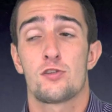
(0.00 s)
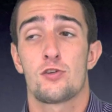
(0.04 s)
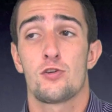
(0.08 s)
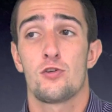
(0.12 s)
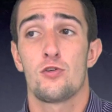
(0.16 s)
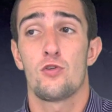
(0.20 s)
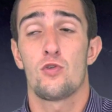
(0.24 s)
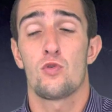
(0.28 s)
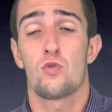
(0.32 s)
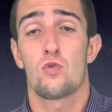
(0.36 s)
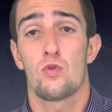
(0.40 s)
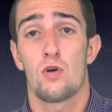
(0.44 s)

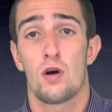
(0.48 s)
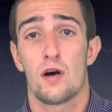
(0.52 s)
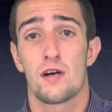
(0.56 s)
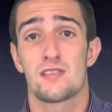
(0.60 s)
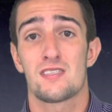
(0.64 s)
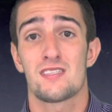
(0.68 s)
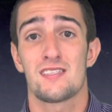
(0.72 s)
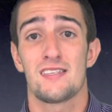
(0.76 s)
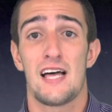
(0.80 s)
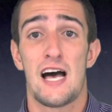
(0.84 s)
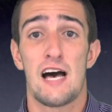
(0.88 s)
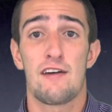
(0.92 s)
to a
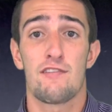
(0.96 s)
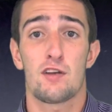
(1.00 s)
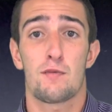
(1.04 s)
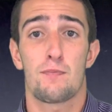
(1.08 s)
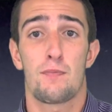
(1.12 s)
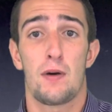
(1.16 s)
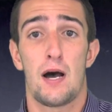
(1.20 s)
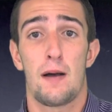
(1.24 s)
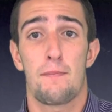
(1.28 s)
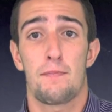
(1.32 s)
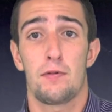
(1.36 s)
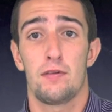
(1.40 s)
Slavic
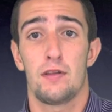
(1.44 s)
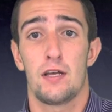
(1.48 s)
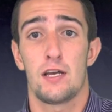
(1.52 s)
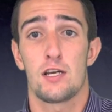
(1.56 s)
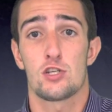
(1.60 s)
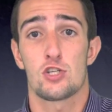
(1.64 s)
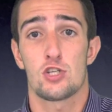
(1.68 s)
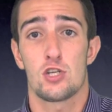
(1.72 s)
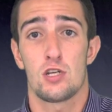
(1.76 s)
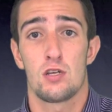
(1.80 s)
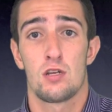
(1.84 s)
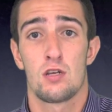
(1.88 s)

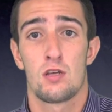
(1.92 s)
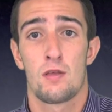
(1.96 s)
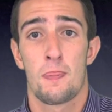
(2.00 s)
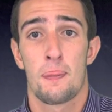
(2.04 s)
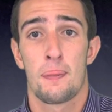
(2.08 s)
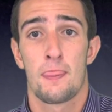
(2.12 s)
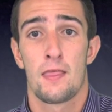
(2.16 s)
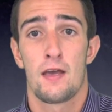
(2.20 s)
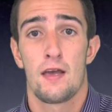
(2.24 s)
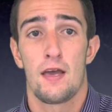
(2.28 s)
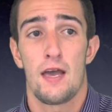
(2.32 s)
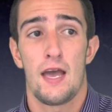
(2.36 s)
population,
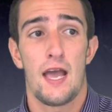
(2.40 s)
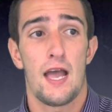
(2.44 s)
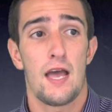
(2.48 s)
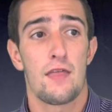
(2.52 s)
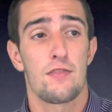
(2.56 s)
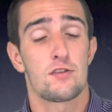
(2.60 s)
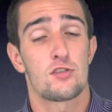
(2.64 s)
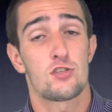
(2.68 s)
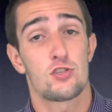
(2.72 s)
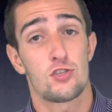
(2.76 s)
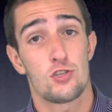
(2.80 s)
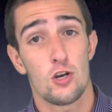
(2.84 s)
and
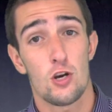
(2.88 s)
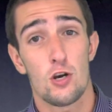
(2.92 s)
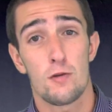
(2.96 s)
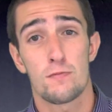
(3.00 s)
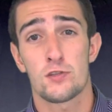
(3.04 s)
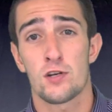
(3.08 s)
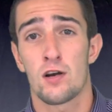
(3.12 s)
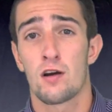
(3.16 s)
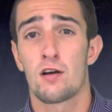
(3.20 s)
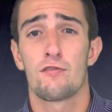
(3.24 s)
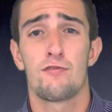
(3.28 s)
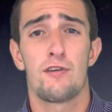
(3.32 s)
the Serbs
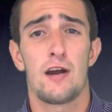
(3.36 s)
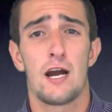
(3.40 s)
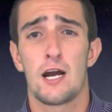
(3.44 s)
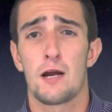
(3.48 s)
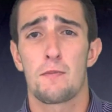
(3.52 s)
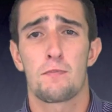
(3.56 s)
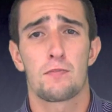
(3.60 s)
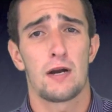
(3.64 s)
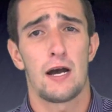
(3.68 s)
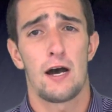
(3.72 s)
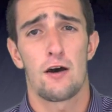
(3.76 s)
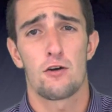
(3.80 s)
are a very
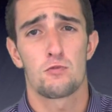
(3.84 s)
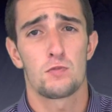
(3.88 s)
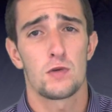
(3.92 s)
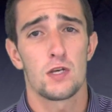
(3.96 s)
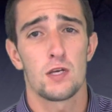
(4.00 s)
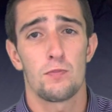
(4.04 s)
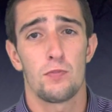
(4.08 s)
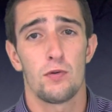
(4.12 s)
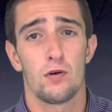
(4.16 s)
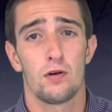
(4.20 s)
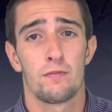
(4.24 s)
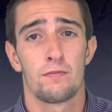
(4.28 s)
proud
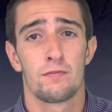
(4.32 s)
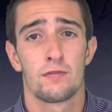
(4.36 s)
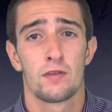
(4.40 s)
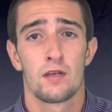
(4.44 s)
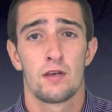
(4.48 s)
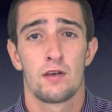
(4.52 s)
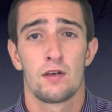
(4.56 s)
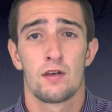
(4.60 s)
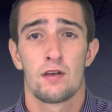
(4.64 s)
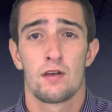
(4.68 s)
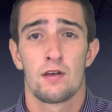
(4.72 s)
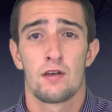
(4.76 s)
people.
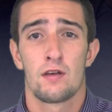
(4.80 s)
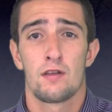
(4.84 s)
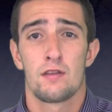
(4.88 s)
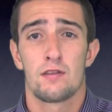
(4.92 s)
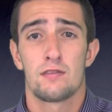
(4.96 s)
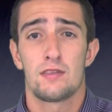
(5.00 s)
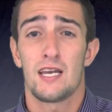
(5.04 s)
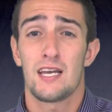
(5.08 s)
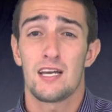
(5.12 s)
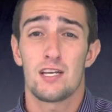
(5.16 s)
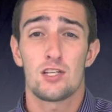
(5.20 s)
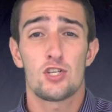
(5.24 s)

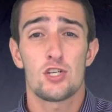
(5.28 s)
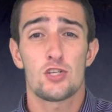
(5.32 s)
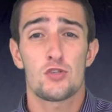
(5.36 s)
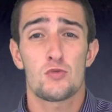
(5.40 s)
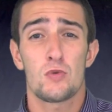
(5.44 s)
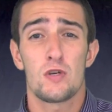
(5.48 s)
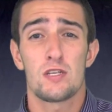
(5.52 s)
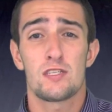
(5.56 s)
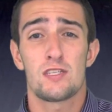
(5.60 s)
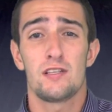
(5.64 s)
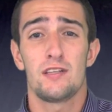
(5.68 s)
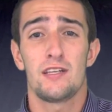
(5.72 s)
They had just
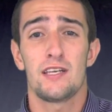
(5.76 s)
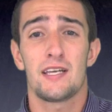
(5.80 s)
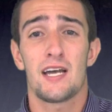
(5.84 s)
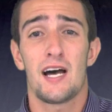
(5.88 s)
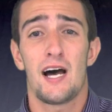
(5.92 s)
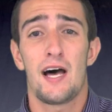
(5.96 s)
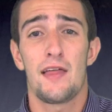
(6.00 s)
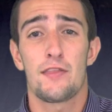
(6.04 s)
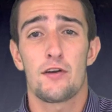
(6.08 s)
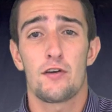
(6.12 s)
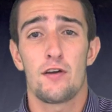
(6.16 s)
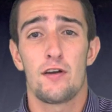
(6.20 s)
recently
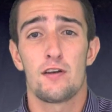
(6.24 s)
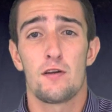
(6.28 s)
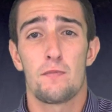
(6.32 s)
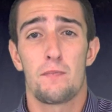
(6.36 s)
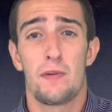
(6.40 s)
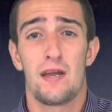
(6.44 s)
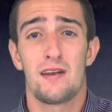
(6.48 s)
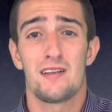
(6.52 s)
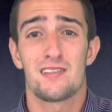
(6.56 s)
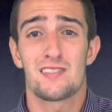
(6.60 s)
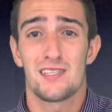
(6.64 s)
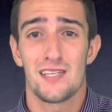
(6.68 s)
gotten their
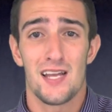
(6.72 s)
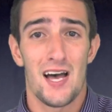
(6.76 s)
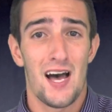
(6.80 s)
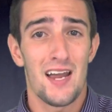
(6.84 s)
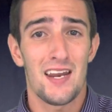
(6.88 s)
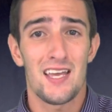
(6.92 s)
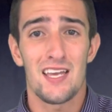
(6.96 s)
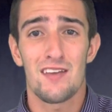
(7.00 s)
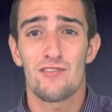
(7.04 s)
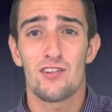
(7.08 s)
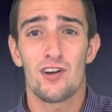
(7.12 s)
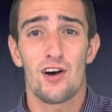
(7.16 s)
independence,
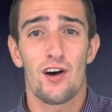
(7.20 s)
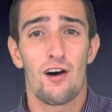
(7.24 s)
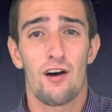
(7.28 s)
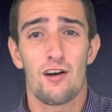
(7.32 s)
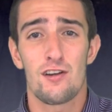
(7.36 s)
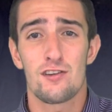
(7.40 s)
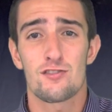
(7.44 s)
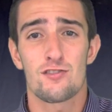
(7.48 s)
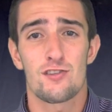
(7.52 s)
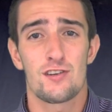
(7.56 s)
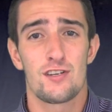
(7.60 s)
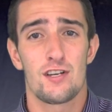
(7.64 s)
not even
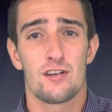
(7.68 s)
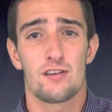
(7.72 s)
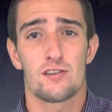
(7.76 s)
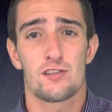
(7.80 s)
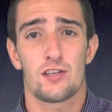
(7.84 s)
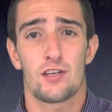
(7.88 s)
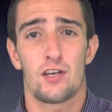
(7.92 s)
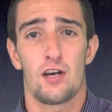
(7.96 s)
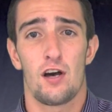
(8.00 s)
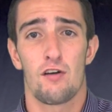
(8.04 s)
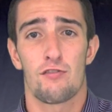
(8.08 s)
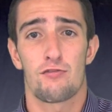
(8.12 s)
100 years
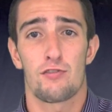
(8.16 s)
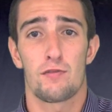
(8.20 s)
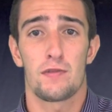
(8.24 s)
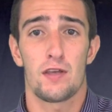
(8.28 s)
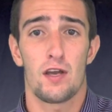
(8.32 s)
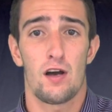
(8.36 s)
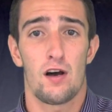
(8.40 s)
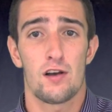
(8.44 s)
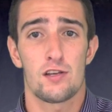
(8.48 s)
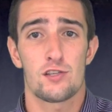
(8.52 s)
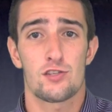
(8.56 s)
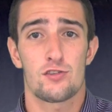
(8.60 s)
ago, from the
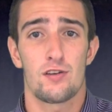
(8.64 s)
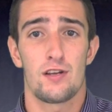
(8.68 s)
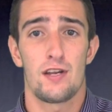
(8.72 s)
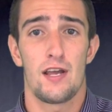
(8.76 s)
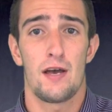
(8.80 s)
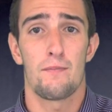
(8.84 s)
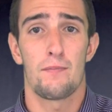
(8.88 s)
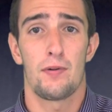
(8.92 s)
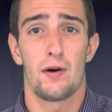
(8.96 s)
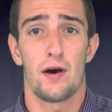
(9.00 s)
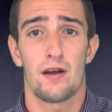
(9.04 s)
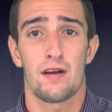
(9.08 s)
Austrian
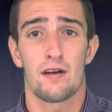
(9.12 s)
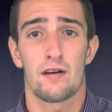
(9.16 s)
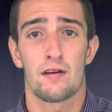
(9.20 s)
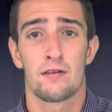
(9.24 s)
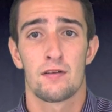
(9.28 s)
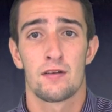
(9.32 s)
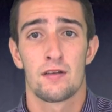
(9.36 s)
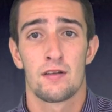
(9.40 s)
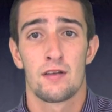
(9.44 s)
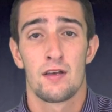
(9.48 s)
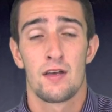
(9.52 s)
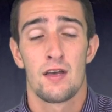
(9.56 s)
Empire.
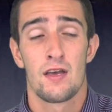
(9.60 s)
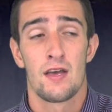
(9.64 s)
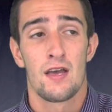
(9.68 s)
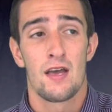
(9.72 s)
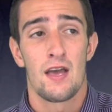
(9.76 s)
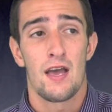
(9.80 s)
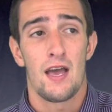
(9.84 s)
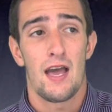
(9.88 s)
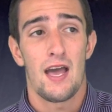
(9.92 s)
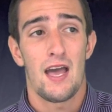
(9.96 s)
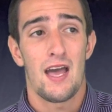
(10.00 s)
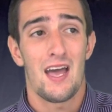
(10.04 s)

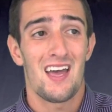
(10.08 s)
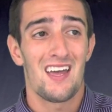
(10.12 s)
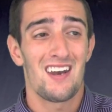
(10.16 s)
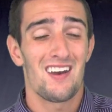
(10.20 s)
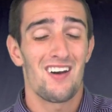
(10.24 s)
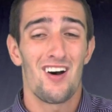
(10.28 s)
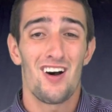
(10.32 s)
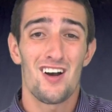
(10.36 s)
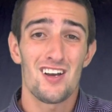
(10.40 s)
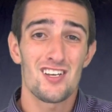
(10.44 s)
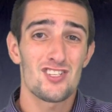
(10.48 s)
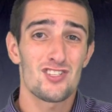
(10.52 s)
And
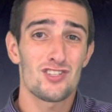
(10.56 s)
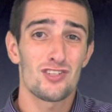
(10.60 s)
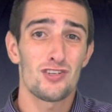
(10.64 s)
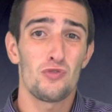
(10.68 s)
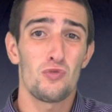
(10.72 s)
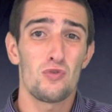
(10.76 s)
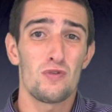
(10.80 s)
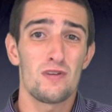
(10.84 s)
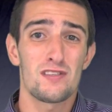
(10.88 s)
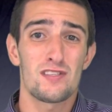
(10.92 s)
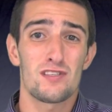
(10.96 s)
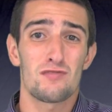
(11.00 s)
Austria
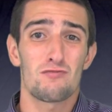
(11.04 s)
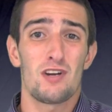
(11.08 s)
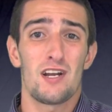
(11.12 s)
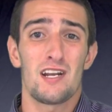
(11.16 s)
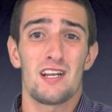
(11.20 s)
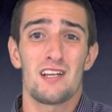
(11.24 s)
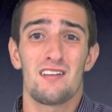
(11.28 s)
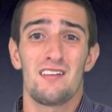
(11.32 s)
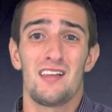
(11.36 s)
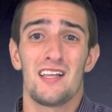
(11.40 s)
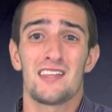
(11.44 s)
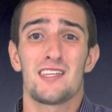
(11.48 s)
wasn't
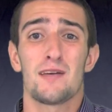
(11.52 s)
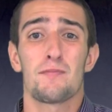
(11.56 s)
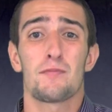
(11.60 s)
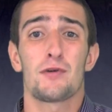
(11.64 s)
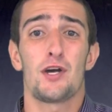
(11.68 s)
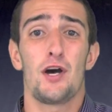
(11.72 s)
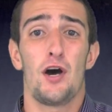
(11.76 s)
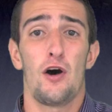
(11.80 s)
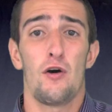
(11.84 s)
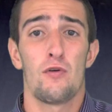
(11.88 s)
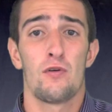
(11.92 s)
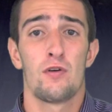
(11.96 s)
ready to let them
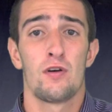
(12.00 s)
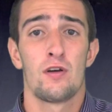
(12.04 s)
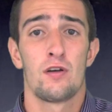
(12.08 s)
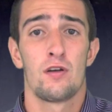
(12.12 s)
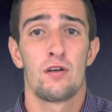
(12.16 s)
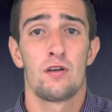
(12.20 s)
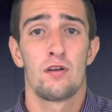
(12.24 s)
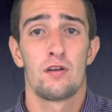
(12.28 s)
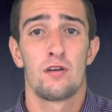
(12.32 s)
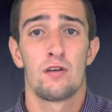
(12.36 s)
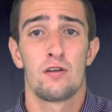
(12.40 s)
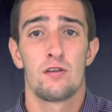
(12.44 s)
go.
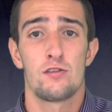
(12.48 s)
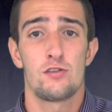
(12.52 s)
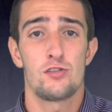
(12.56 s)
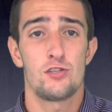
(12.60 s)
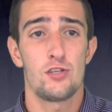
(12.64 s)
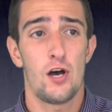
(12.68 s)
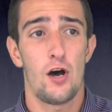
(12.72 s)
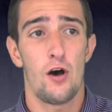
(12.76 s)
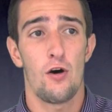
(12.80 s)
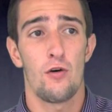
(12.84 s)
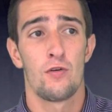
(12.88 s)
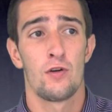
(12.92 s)

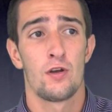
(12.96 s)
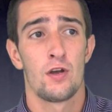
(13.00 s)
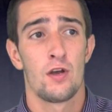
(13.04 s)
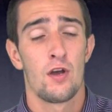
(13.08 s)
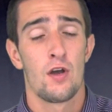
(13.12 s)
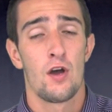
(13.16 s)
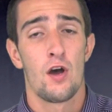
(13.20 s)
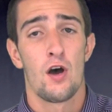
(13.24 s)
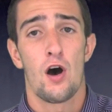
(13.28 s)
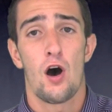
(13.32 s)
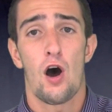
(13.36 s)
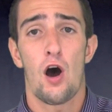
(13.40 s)
So,
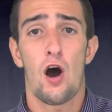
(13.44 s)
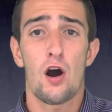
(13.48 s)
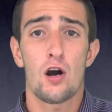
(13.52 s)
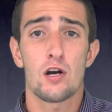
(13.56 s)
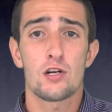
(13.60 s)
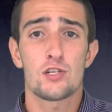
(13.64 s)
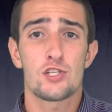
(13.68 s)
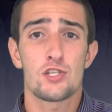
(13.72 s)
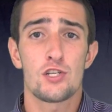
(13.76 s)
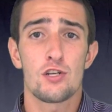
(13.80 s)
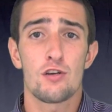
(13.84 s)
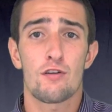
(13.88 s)

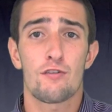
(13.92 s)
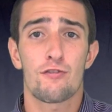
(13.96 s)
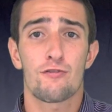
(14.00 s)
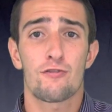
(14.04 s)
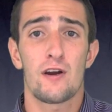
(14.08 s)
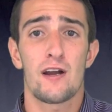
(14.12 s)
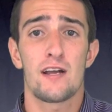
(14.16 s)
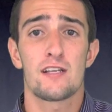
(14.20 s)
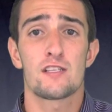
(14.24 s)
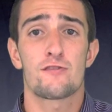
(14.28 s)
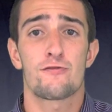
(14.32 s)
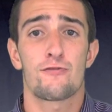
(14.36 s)
Archduke
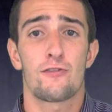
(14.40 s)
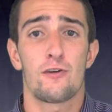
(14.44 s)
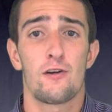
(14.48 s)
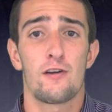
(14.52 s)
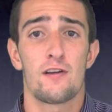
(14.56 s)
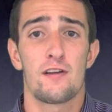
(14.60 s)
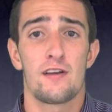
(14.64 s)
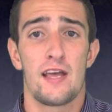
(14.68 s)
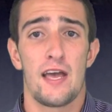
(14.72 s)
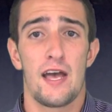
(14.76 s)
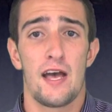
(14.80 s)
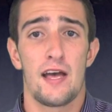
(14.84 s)
Franz
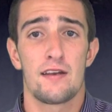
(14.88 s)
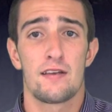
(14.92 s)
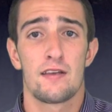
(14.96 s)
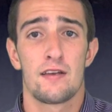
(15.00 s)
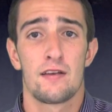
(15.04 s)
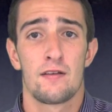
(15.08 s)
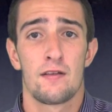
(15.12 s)
Ferdinand